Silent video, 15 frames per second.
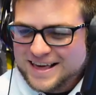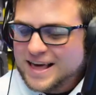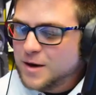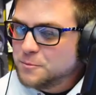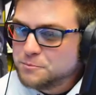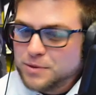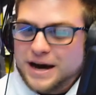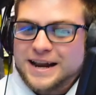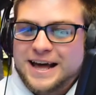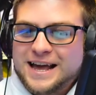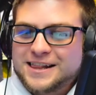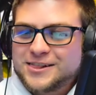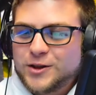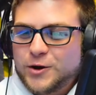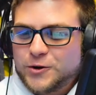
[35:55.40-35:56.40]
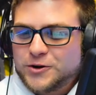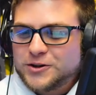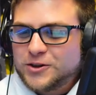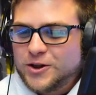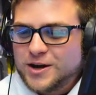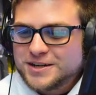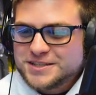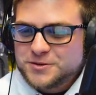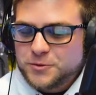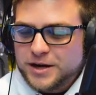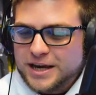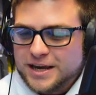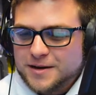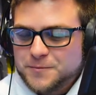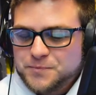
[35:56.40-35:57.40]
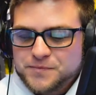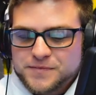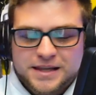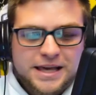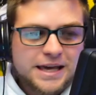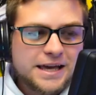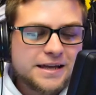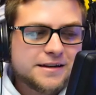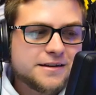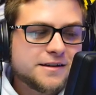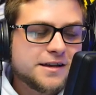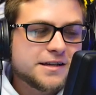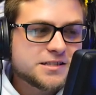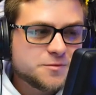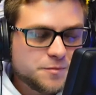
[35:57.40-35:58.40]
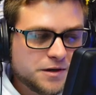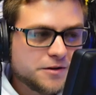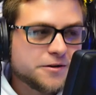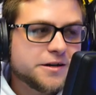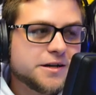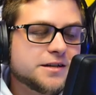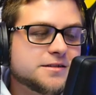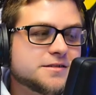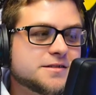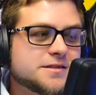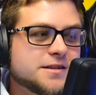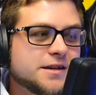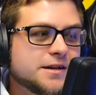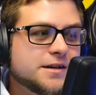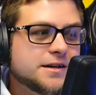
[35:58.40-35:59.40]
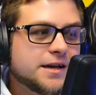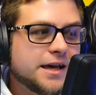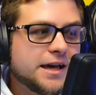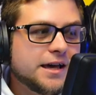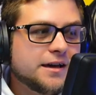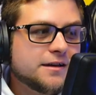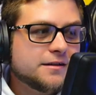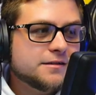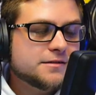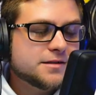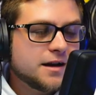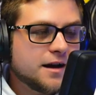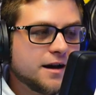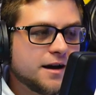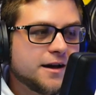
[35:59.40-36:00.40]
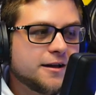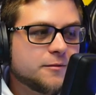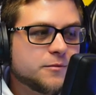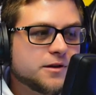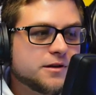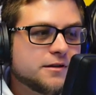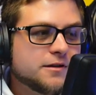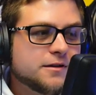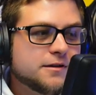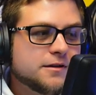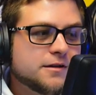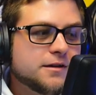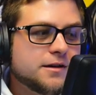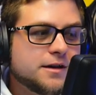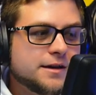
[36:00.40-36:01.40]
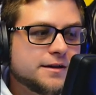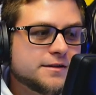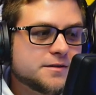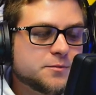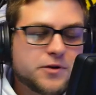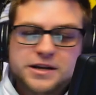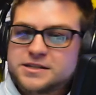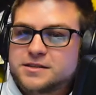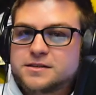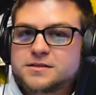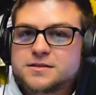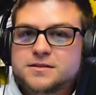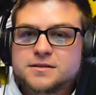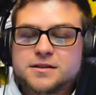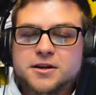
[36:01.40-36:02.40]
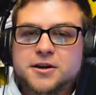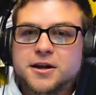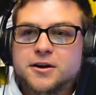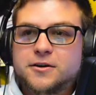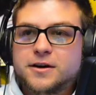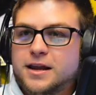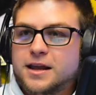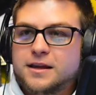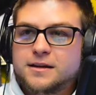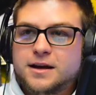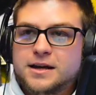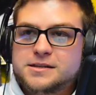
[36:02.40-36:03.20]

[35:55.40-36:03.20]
but I learned along the way, and experience and time is priceless, you know. And, and I